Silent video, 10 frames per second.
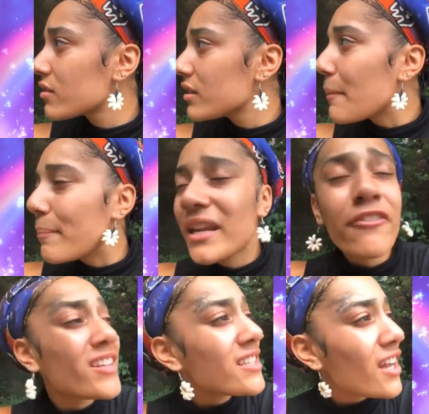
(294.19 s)
if you
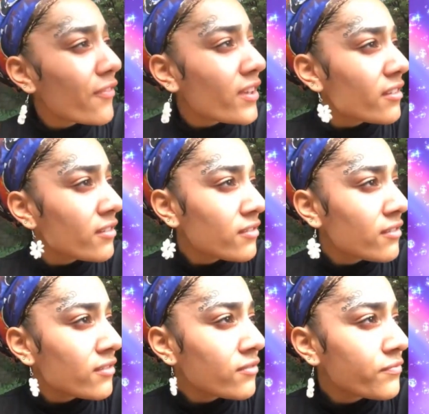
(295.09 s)
had to do
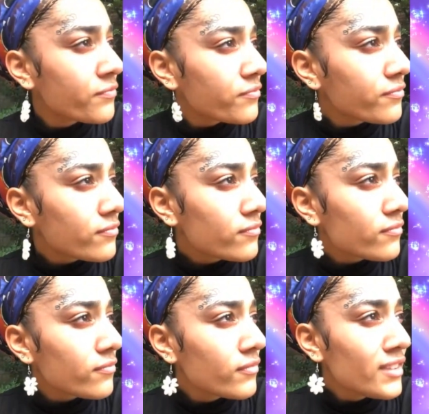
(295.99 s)
something for
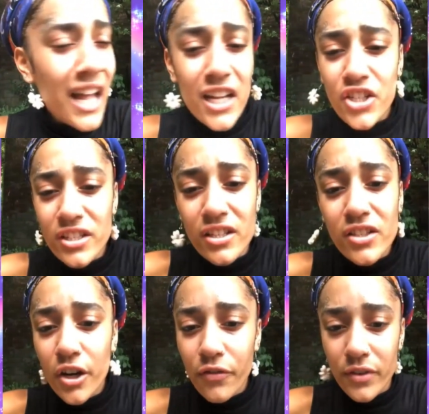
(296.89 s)
me, you know,
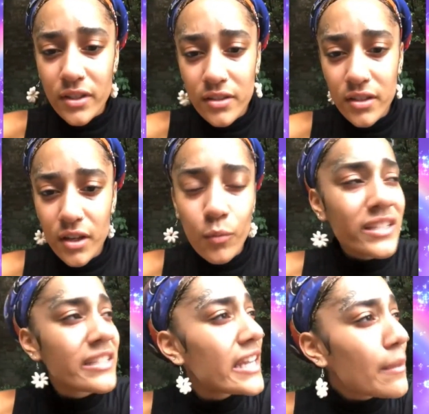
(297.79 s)
Natureboy?
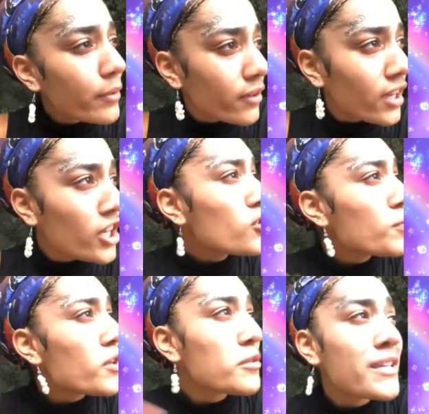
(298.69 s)
And they all
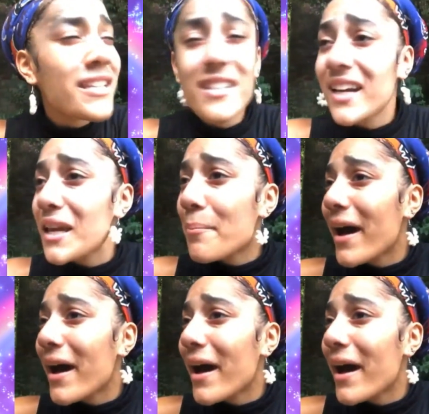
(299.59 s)
agreed.